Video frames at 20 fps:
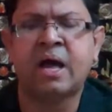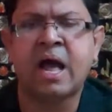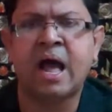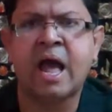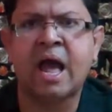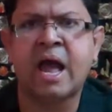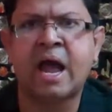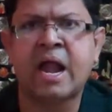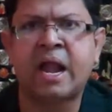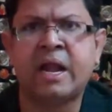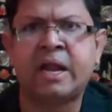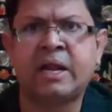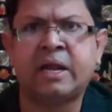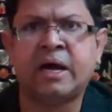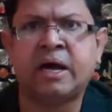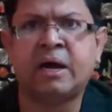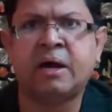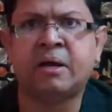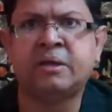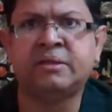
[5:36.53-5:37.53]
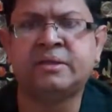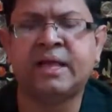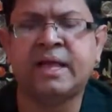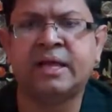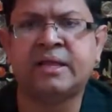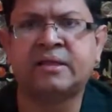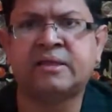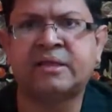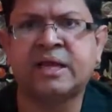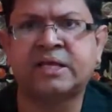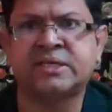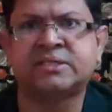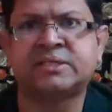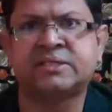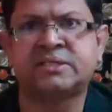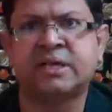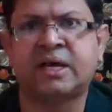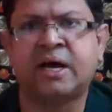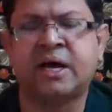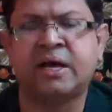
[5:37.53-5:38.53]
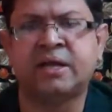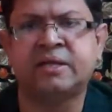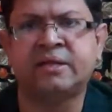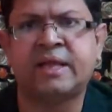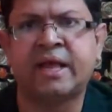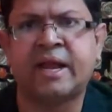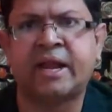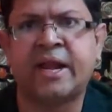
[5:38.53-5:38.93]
and they thus they